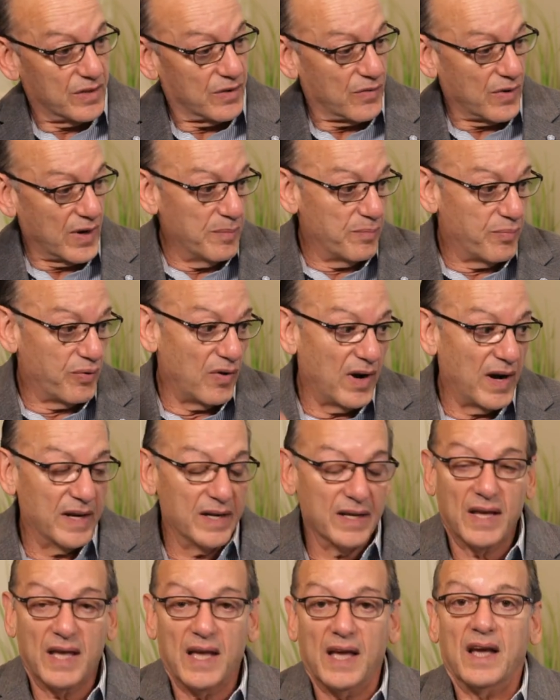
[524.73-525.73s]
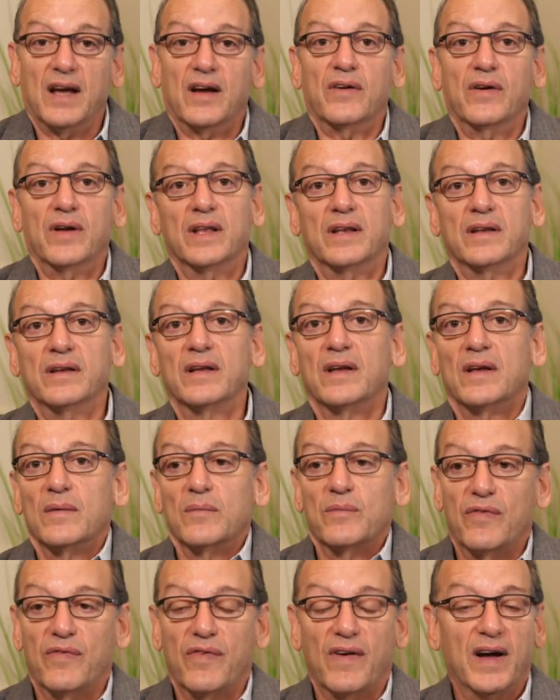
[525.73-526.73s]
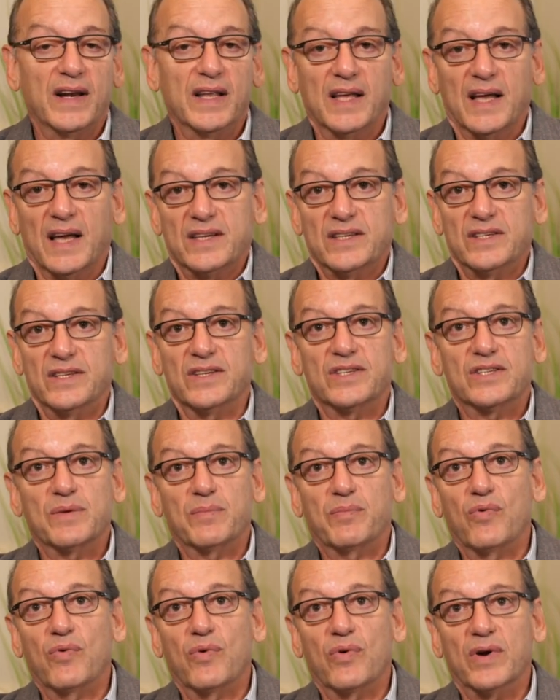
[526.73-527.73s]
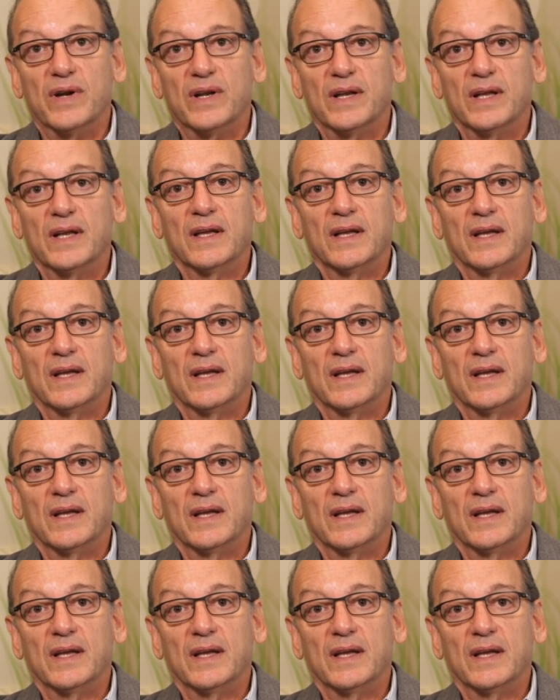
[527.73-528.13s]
great pride and care in providing excellent support